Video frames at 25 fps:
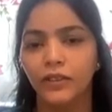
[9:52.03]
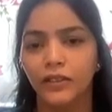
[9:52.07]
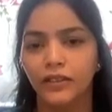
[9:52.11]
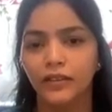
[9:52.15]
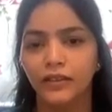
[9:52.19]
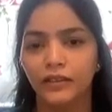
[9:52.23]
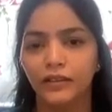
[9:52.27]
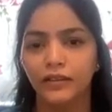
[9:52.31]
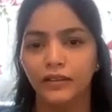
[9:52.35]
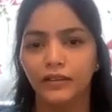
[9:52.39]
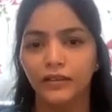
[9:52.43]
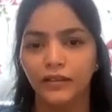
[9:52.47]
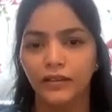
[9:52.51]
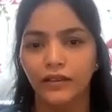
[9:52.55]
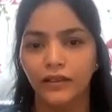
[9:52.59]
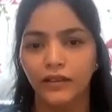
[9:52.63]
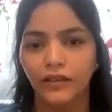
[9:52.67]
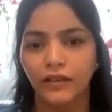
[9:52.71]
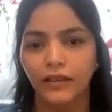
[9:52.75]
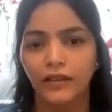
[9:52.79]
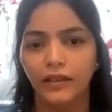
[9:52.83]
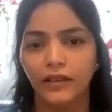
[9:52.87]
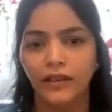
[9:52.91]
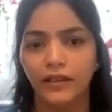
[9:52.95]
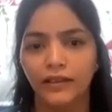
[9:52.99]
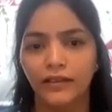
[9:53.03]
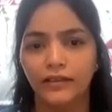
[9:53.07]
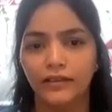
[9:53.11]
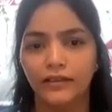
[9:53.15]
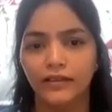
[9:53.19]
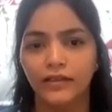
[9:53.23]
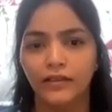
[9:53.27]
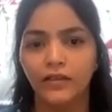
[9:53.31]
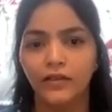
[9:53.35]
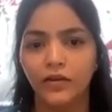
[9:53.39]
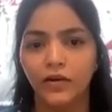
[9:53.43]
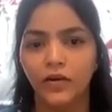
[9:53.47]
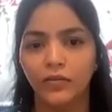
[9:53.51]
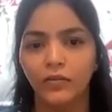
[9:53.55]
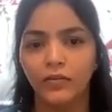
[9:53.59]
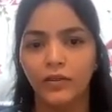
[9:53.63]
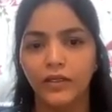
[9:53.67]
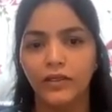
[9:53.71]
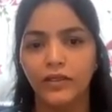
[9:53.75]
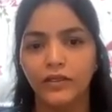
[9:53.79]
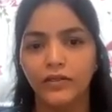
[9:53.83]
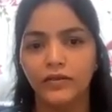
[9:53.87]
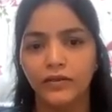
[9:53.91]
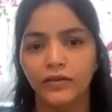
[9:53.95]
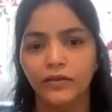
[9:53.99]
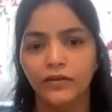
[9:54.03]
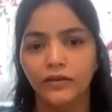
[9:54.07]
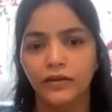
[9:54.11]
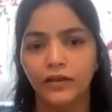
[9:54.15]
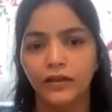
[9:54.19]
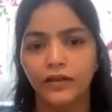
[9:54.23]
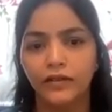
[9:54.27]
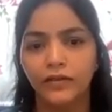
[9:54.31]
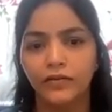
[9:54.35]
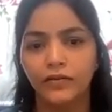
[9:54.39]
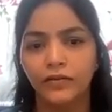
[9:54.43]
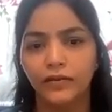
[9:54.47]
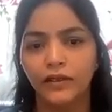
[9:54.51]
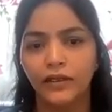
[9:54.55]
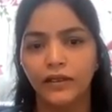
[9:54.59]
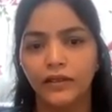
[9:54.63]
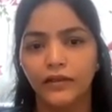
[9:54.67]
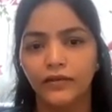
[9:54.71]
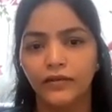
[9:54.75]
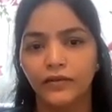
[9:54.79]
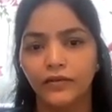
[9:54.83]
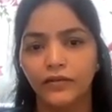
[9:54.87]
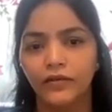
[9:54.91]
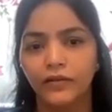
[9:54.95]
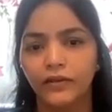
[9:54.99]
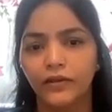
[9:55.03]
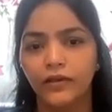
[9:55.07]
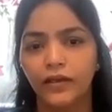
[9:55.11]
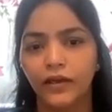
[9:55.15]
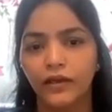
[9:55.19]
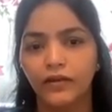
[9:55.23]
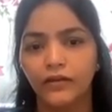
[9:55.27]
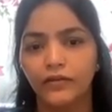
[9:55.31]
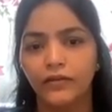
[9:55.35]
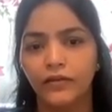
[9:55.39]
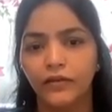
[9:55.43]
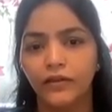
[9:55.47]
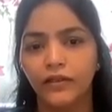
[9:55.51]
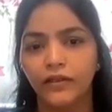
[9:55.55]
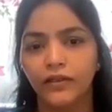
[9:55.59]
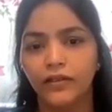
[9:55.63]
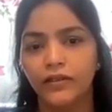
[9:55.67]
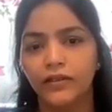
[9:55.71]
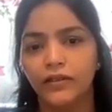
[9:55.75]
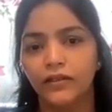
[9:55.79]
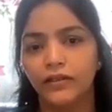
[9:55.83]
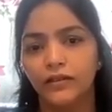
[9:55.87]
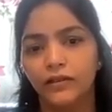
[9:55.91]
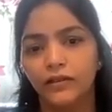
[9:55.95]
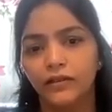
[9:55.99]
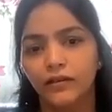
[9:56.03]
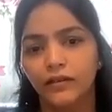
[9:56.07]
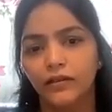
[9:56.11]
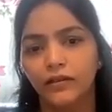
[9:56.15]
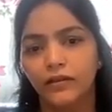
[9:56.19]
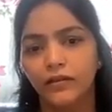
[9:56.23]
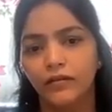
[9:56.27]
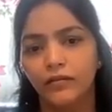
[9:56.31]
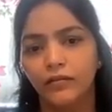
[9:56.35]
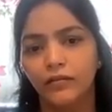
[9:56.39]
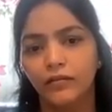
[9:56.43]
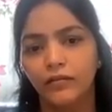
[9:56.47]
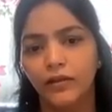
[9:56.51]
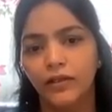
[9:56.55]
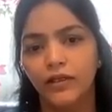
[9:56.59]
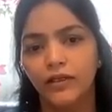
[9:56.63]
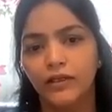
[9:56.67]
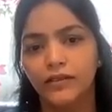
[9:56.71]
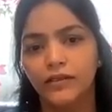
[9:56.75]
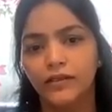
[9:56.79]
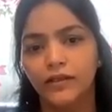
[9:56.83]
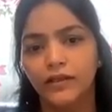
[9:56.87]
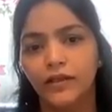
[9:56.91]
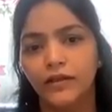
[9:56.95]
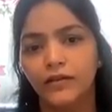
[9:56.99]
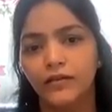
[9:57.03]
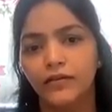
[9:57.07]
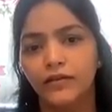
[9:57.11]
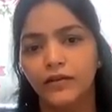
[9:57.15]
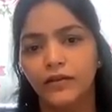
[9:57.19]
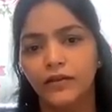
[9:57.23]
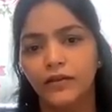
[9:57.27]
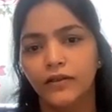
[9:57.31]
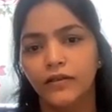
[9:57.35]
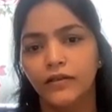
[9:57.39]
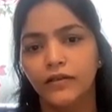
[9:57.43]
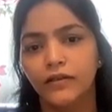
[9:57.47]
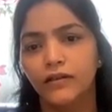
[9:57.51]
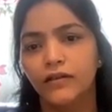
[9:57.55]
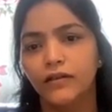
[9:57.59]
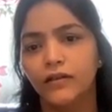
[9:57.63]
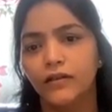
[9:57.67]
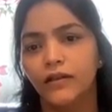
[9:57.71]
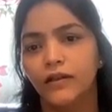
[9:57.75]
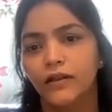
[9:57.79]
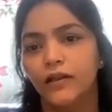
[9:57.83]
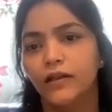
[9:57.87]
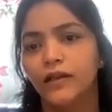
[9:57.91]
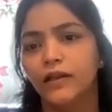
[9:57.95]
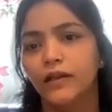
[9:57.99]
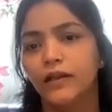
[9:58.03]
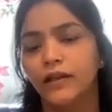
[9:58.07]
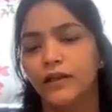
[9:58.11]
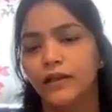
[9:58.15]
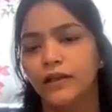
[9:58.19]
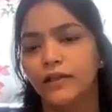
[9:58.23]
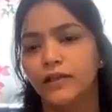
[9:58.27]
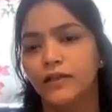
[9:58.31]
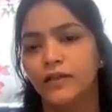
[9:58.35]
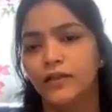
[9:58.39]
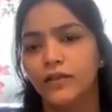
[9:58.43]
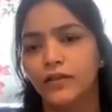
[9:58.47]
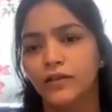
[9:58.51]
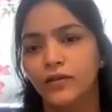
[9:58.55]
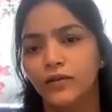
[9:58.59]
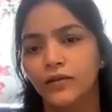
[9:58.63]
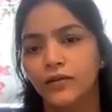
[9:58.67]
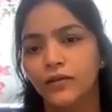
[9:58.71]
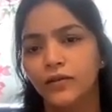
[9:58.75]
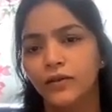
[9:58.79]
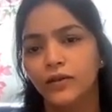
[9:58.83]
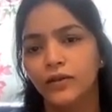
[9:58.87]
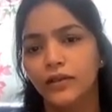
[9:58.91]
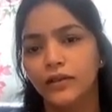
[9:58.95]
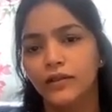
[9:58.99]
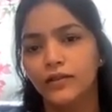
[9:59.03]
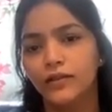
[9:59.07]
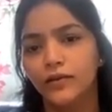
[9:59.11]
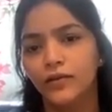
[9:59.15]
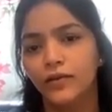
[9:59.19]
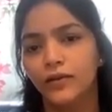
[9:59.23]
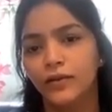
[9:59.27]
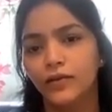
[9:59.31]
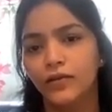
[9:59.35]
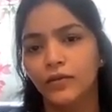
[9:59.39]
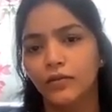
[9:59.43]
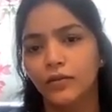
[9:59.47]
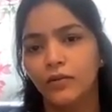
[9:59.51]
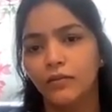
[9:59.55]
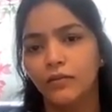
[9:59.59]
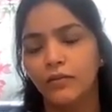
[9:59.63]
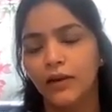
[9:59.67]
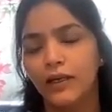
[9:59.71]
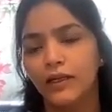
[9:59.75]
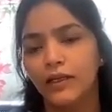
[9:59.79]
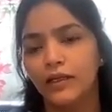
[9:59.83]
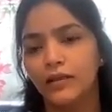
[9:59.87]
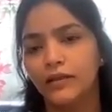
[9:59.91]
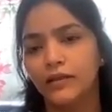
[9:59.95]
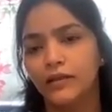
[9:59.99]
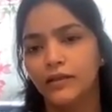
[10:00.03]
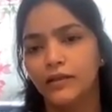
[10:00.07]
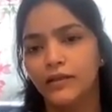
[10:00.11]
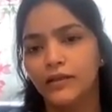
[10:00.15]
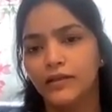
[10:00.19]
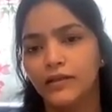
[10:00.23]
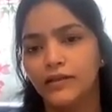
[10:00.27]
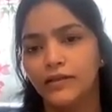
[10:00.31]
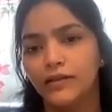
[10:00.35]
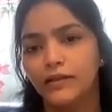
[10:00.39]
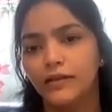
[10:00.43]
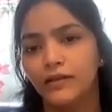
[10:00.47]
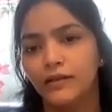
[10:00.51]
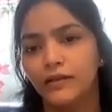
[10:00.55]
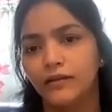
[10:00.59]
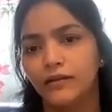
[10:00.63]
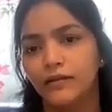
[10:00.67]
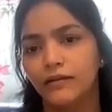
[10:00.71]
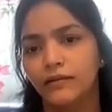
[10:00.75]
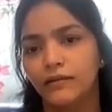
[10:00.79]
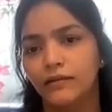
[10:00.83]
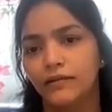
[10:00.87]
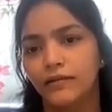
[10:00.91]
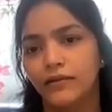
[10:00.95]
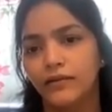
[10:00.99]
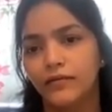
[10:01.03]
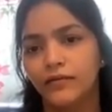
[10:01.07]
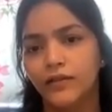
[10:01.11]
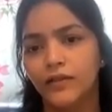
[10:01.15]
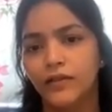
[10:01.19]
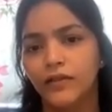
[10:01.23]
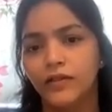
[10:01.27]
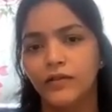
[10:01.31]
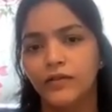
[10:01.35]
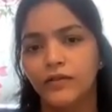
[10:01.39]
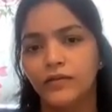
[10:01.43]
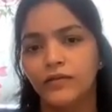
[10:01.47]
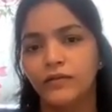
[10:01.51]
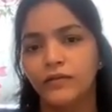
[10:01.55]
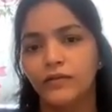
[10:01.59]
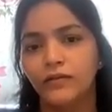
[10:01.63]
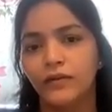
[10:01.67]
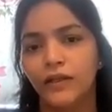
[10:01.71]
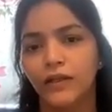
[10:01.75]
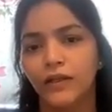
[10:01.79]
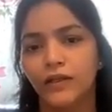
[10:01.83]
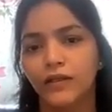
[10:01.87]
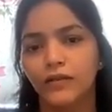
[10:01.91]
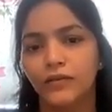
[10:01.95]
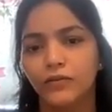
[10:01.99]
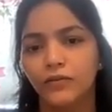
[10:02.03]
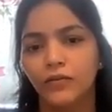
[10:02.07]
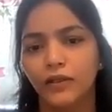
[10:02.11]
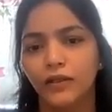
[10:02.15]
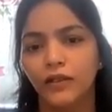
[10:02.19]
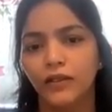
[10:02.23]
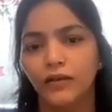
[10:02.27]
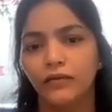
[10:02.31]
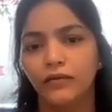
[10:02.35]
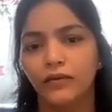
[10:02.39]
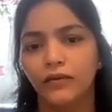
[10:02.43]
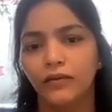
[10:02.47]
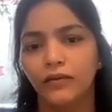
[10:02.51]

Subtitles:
taken as the denominator, and you'll get 300 plus 100. And here it's going to be minus 15 to 8 will give